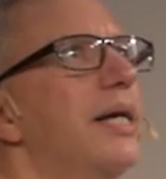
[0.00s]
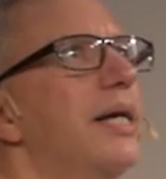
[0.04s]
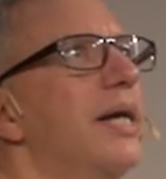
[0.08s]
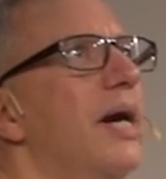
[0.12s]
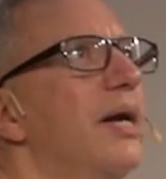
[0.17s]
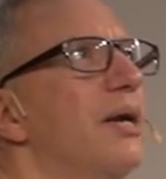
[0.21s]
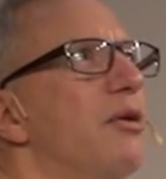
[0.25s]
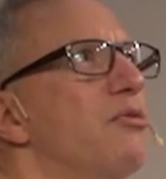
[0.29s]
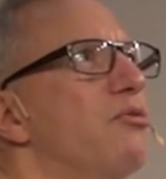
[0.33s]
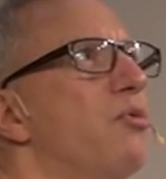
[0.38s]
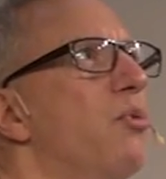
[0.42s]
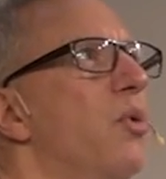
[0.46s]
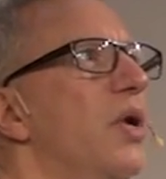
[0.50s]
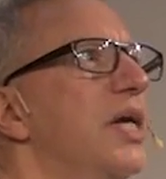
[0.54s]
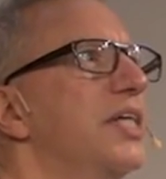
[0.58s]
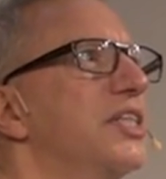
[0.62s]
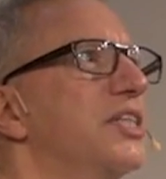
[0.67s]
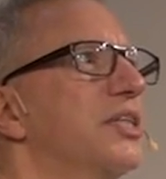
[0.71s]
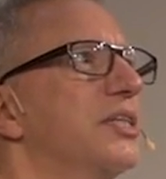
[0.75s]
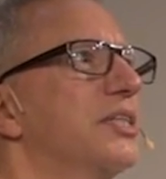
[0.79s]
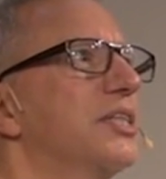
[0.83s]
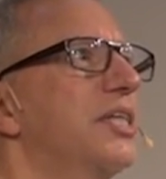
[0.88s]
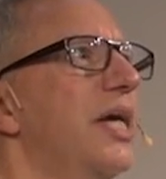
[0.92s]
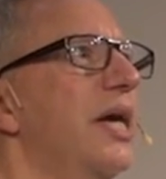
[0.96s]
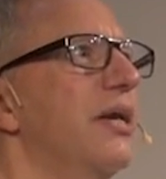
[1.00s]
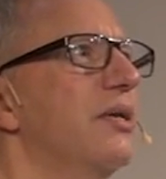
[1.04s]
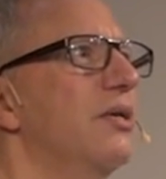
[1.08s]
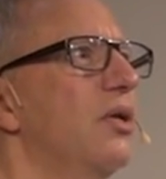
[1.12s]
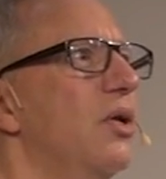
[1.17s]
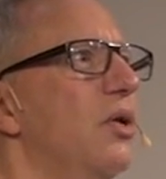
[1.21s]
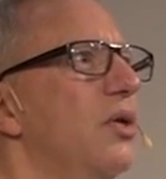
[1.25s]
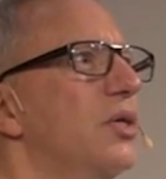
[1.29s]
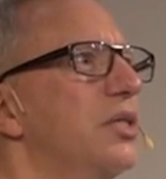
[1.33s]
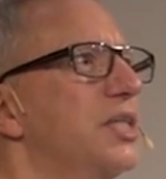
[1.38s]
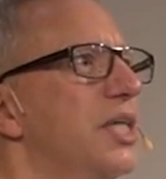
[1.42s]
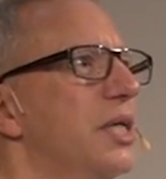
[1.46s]
kind of wish that
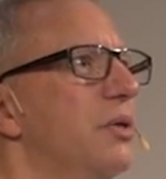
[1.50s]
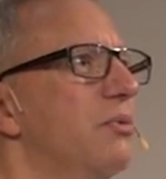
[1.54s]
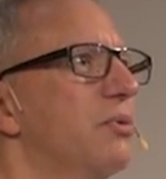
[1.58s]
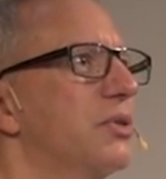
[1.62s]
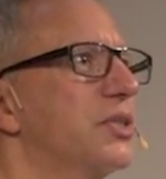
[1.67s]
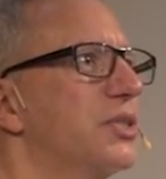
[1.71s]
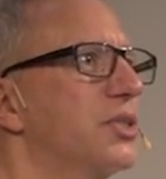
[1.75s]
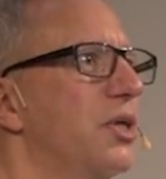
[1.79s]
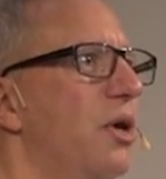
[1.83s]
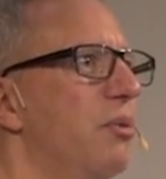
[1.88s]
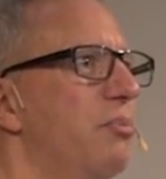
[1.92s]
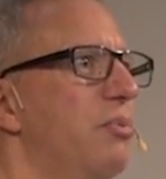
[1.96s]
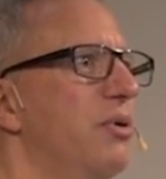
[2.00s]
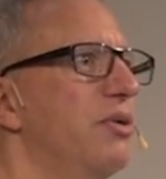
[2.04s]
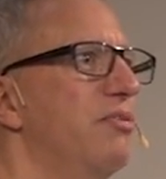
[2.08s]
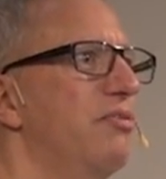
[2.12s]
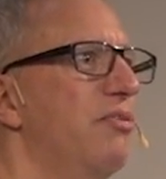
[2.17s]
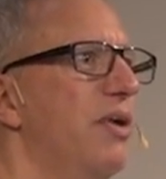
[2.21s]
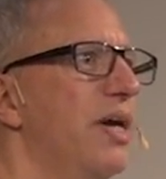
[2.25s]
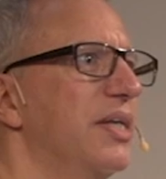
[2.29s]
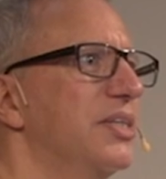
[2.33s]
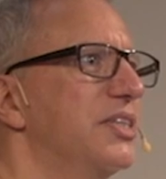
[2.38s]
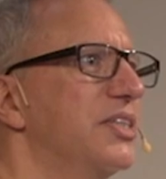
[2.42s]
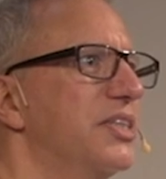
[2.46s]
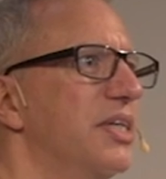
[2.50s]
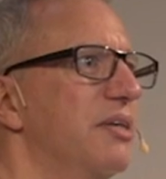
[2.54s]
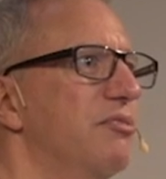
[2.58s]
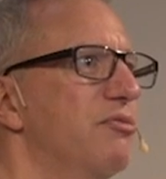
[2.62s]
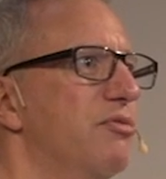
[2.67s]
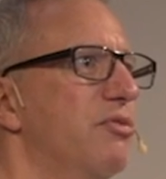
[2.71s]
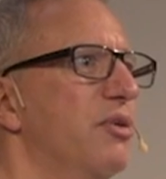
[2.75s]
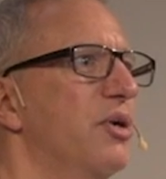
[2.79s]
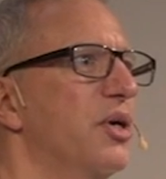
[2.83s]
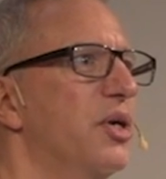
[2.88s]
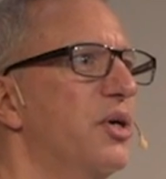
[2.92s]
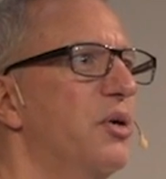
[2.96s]
technology would stop advancing
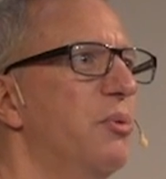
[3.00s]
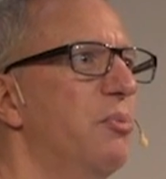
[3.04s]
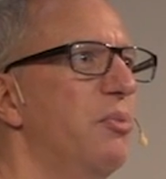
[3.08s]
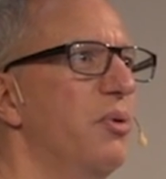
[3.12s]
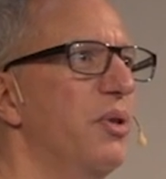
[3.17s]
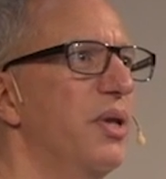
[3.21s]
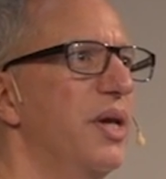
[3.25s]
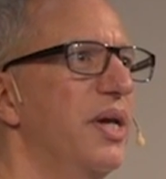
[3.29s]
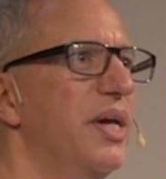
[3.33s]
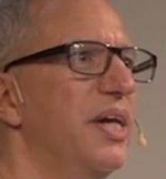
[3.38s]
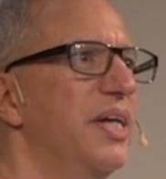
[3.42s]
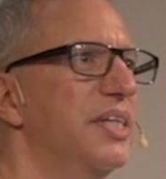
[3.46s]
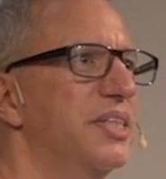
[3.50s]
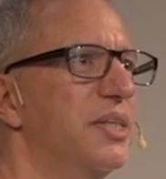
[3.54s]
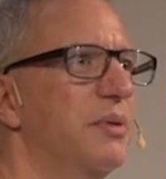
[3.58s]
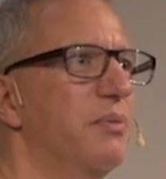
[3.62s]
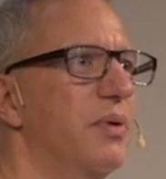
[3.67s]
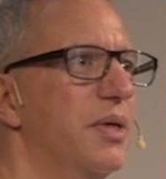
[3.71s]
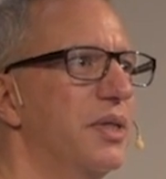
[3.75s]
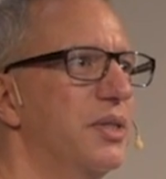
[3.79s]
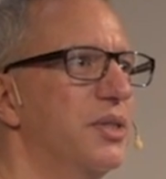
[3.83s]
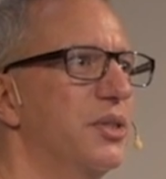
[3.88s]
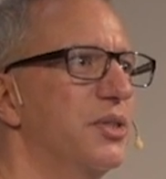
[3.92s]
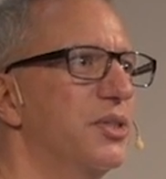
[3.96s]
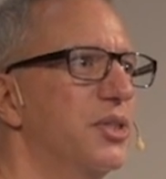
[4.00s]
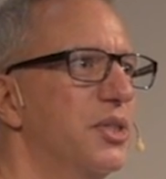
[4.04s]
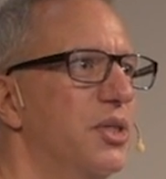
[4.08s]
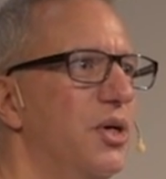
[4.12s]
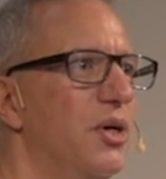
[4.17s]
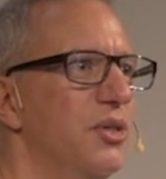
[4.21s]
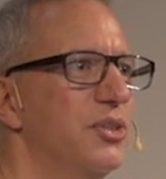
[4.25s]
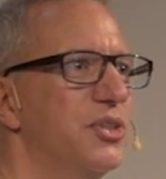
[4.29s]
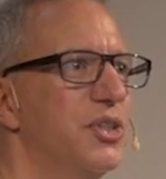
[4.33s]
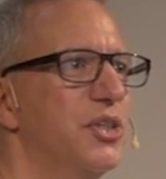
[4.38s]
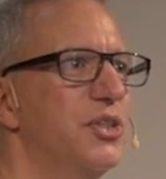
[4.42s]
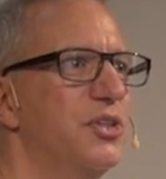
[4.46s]
for a couple of years and we'd just
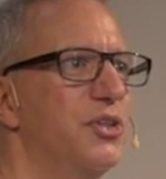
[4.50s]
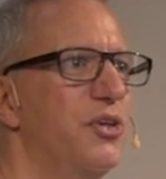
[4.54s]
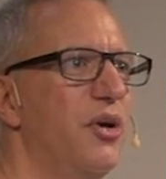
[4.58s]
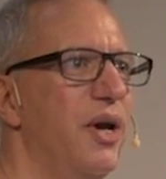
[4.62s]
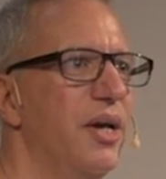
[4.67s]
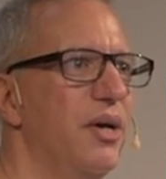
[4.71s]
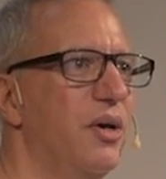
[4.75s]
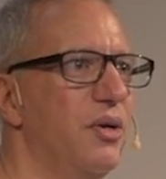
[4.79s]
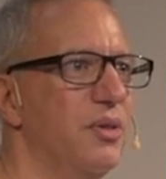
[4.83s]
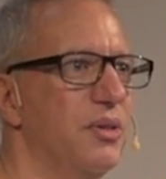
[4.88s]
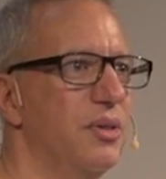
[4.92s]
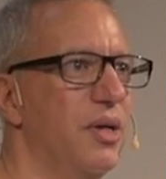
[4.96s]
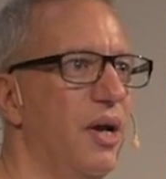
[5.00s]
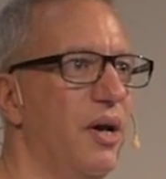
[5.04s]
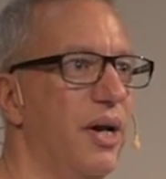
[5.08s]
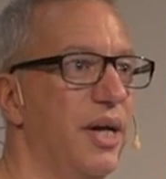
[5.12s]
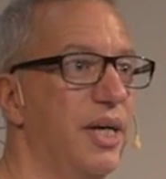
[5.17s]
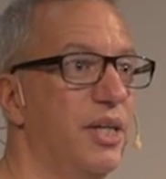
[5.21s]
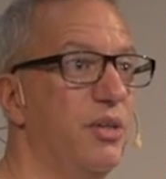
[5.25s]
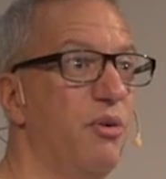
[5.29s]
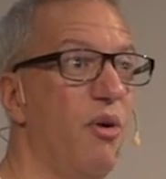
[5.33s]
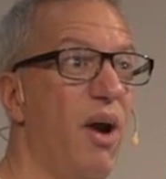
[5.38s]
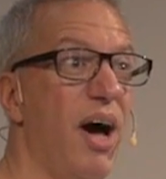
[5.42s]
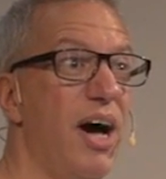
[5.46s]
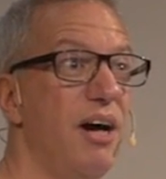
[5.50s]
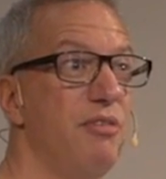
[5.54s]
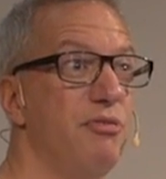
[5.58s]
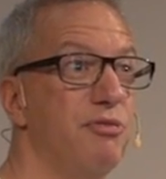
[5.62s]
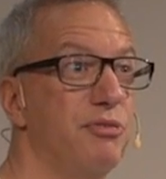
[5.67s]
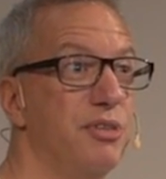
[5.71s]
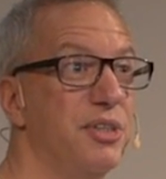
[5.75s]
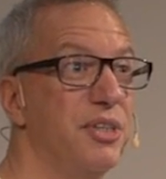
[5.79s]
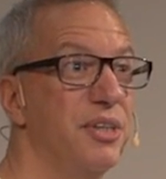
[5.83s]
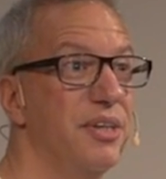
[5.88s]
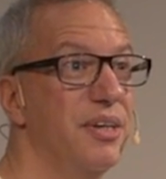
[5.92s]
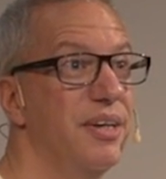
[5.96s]
concentrate on like
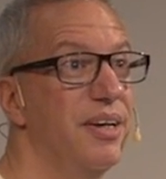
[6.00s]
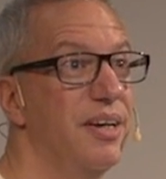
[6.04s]
craft